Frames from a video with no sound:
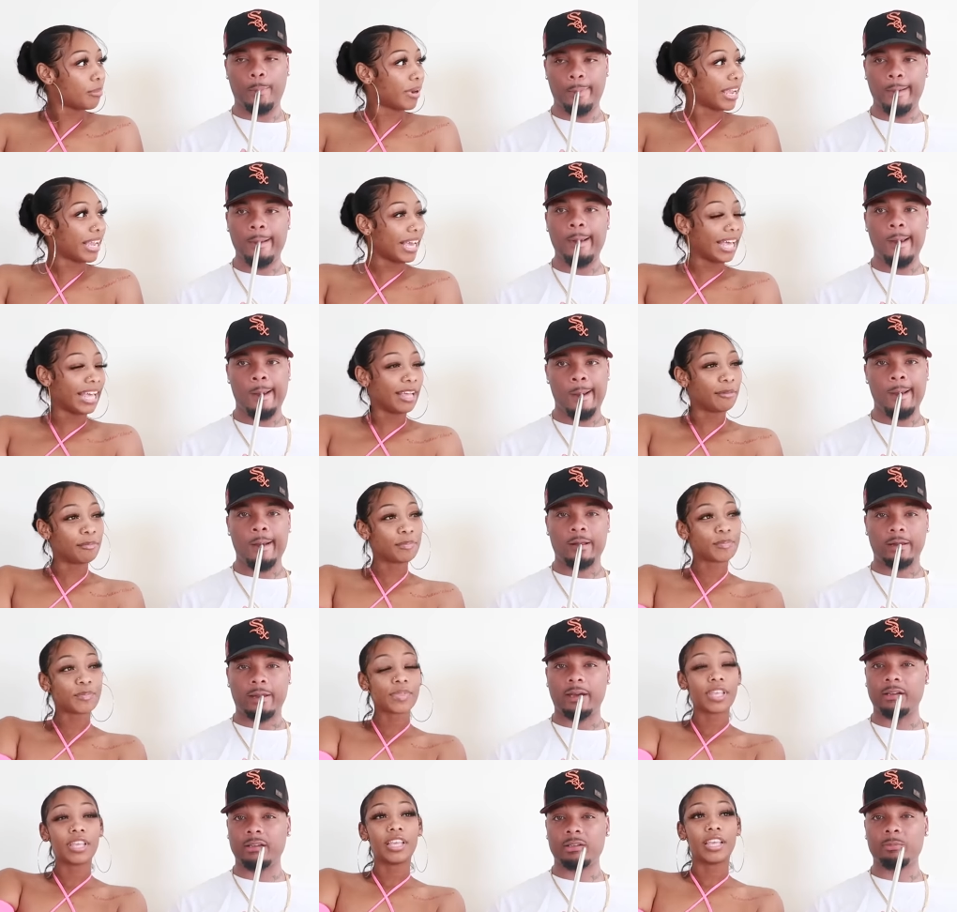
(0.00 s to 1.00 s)
Speaker 1: y'all break
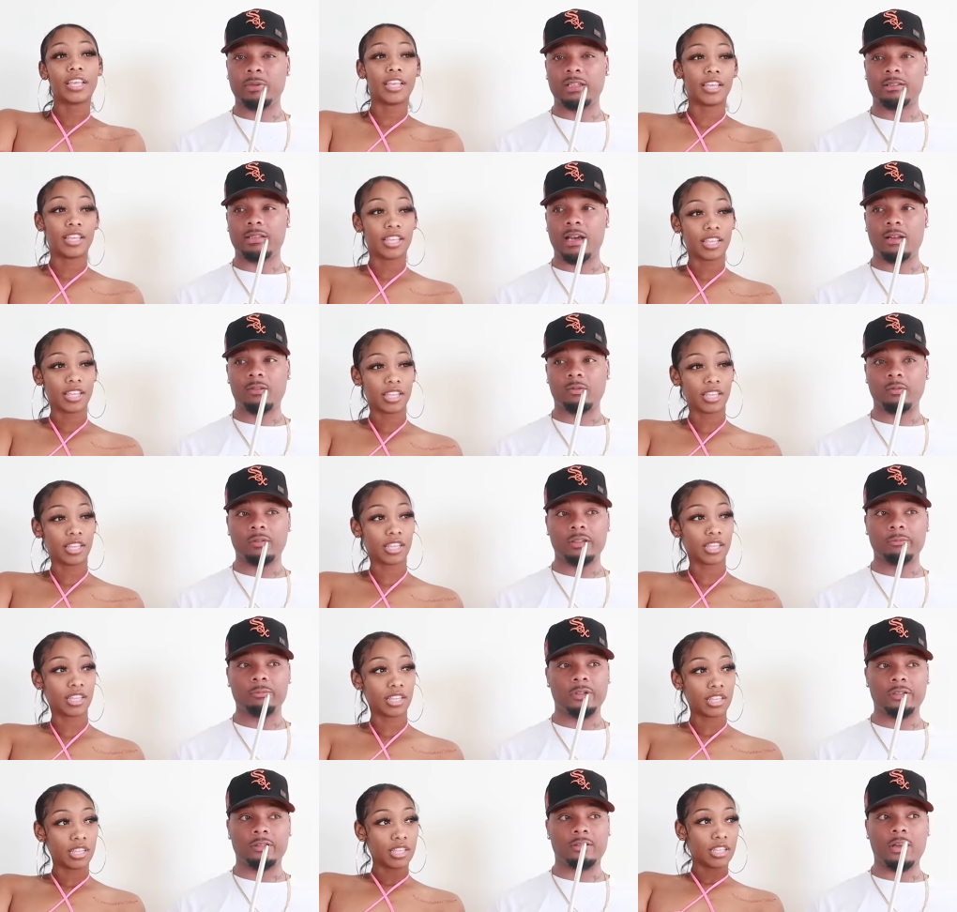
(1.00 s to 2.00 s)
up?
Speaker 2: Like it's been times
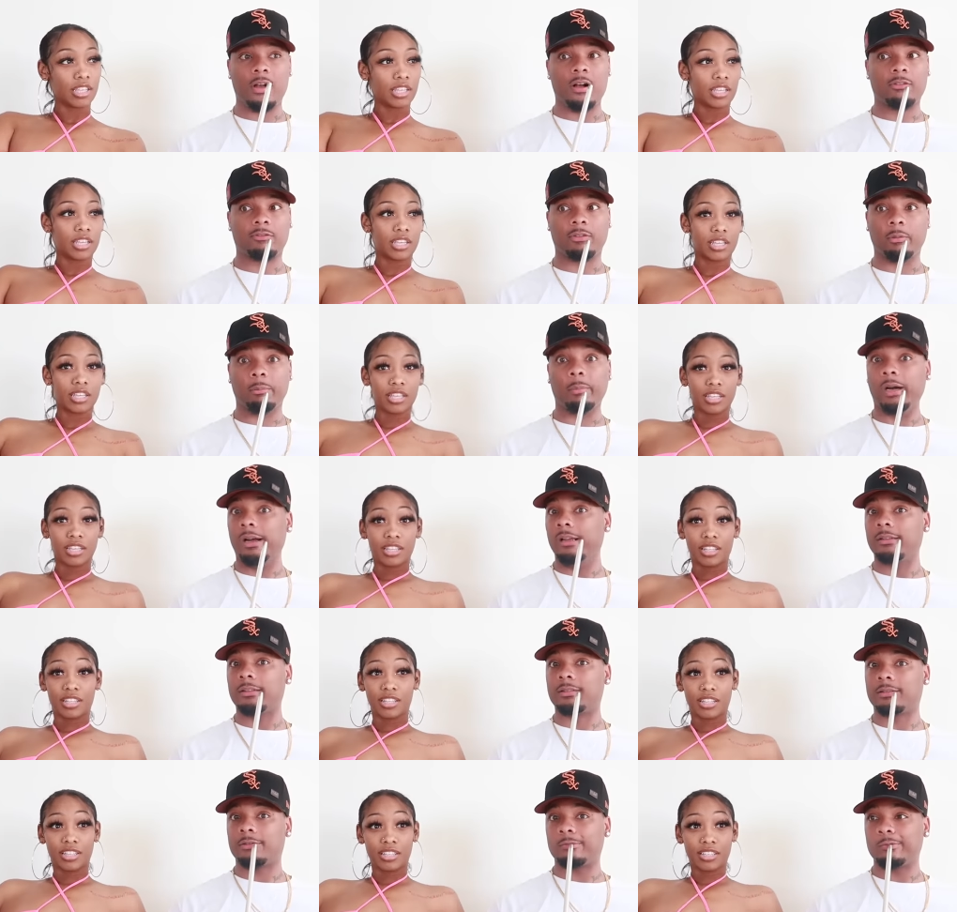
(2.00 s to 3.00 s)
we wouldn't talk for
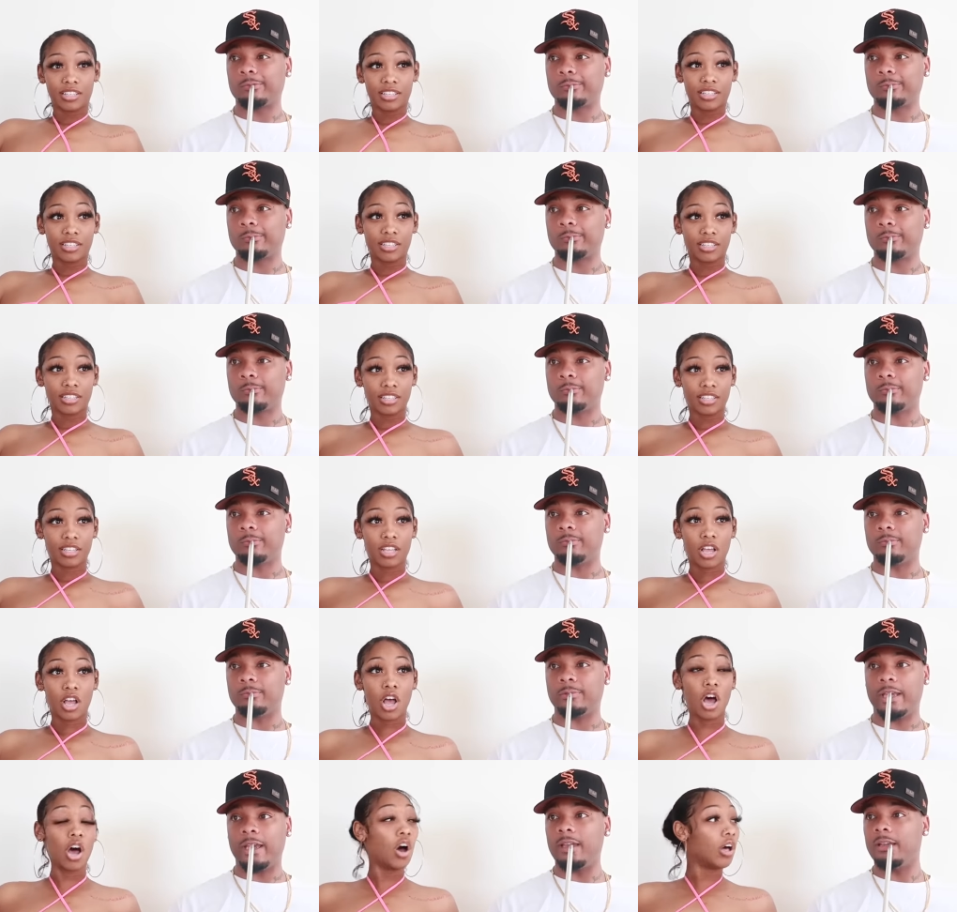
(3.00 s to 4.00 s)
months.
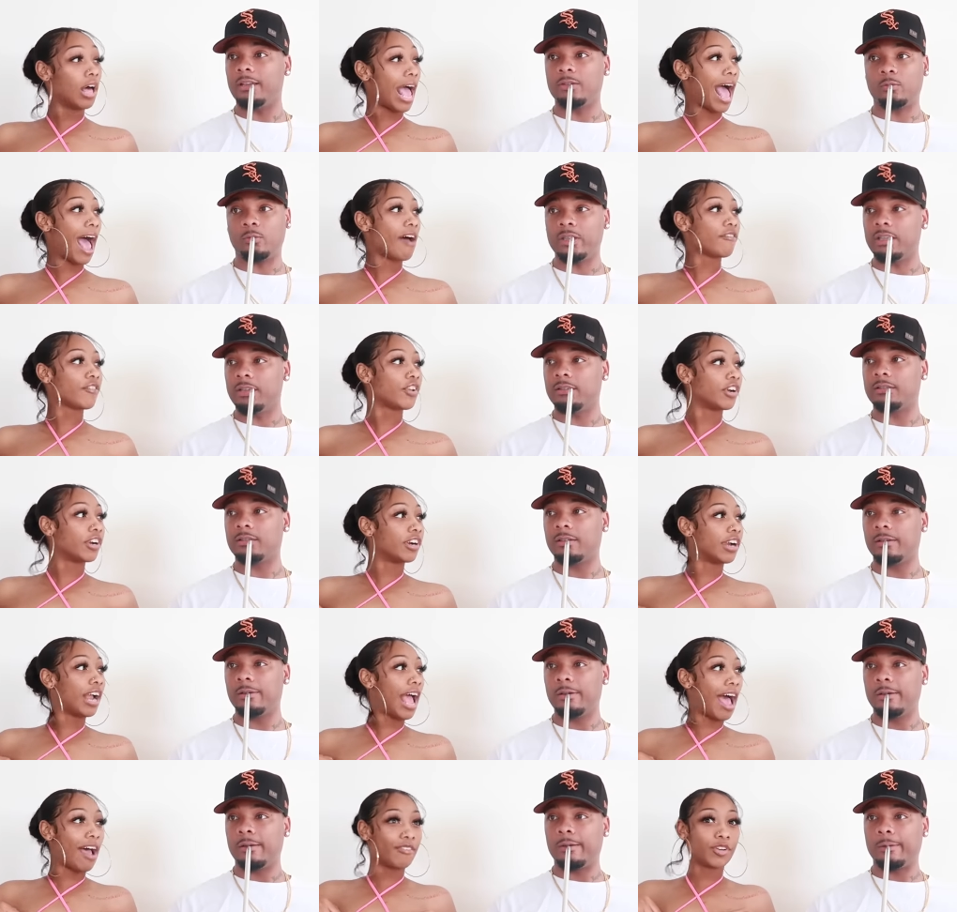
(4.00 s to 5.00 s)
Speaker 1: Oh,
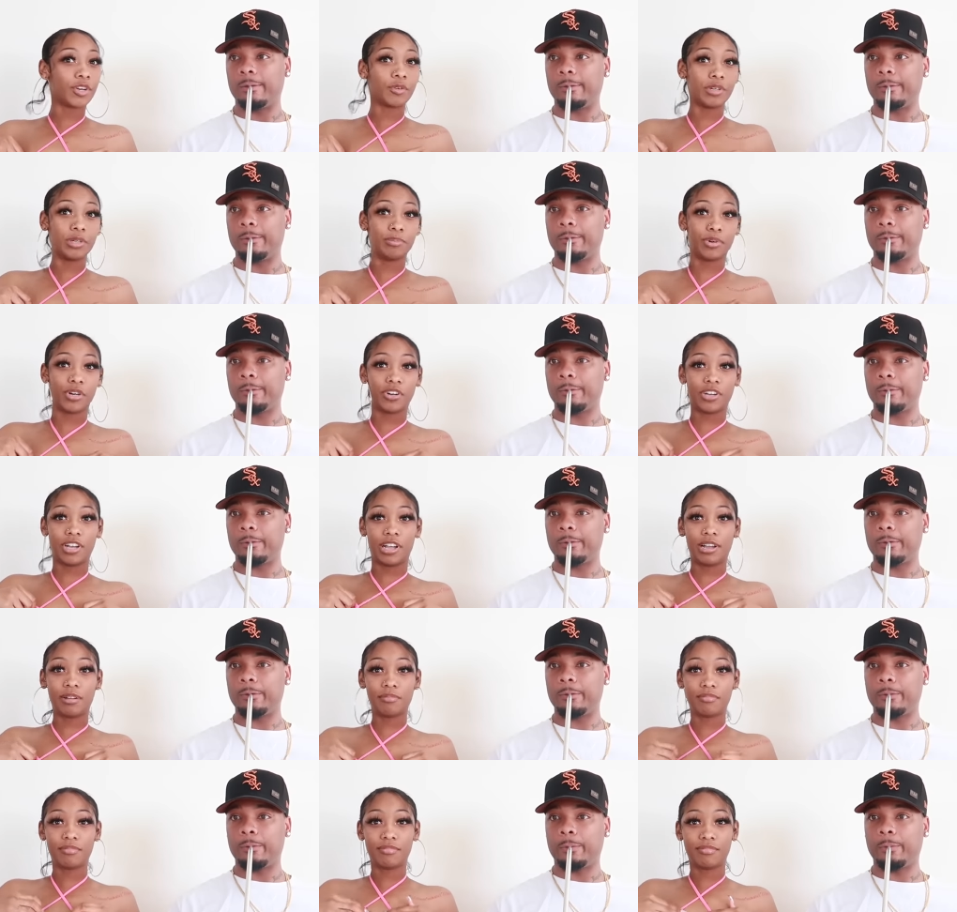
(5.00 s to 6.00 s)
after after we broke
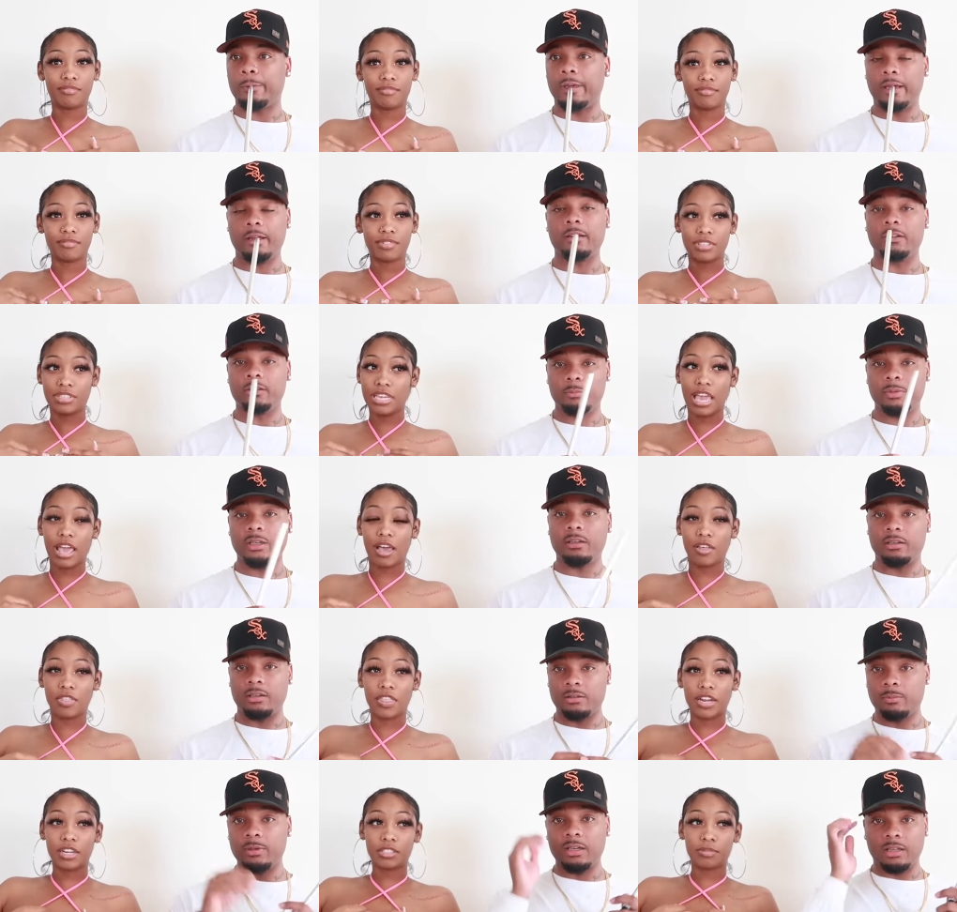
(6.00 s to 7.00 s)
up. Yeah, there's
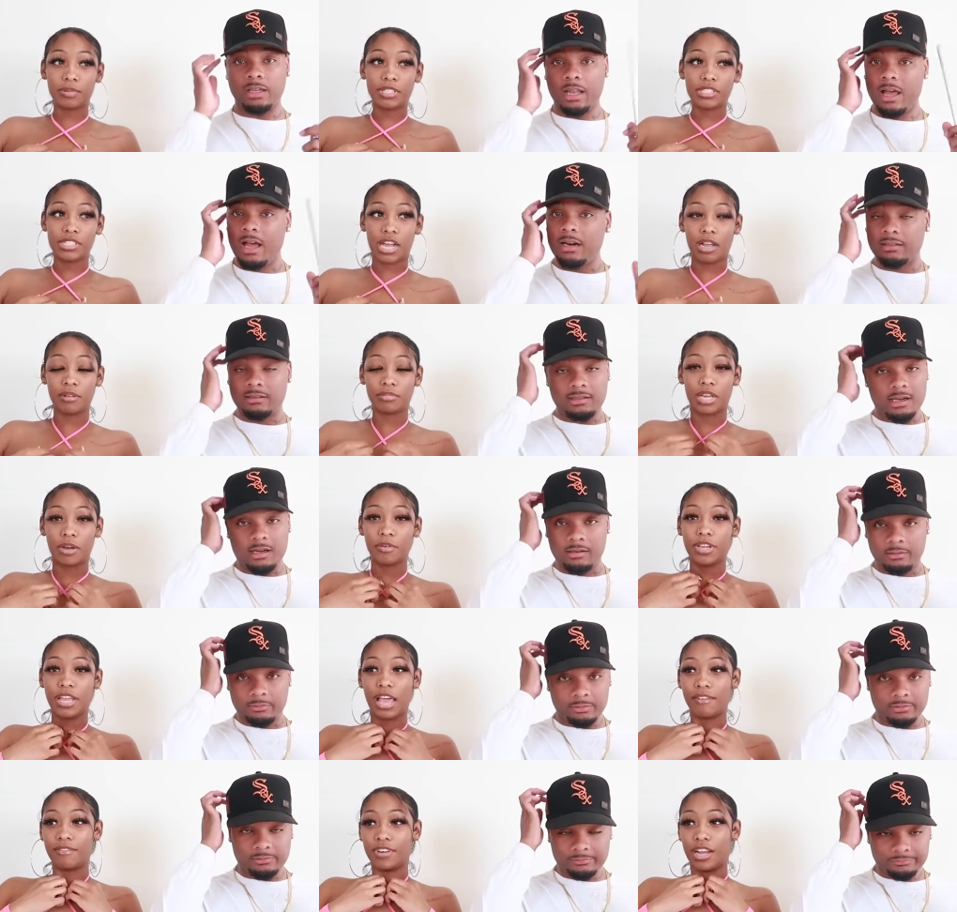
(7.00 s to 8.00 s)
yeah, there's, there's been times
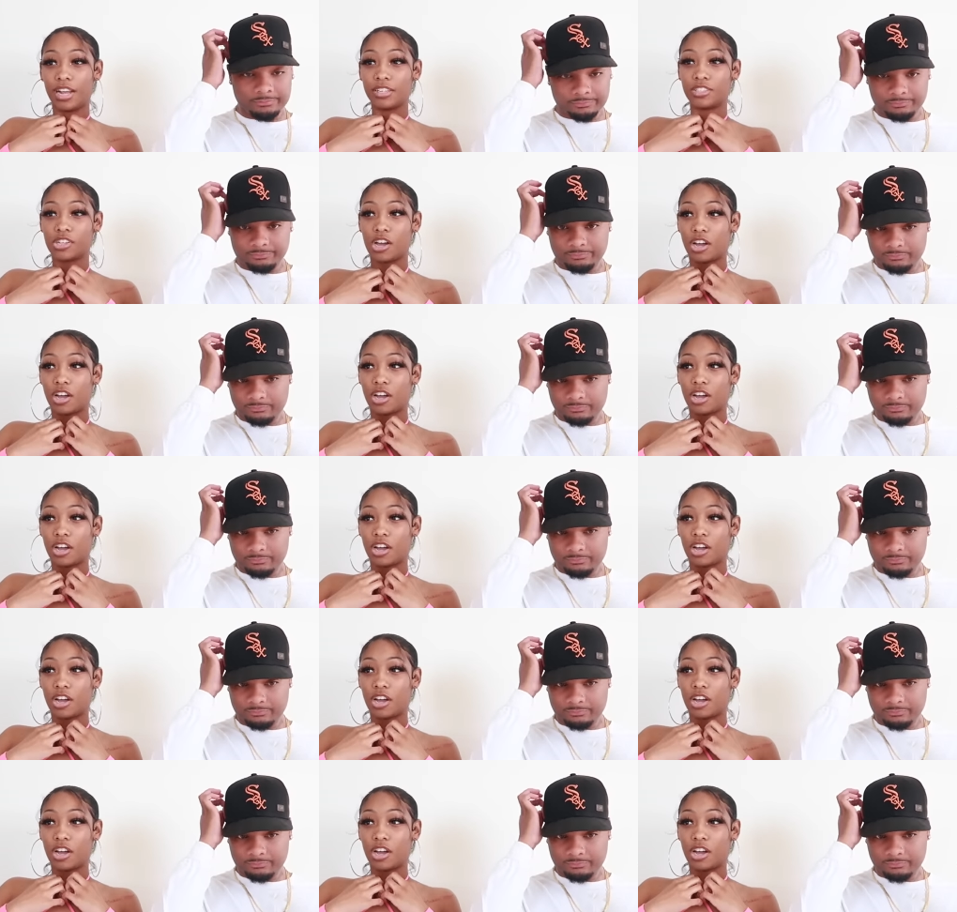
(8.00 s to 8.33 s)
time. that we have not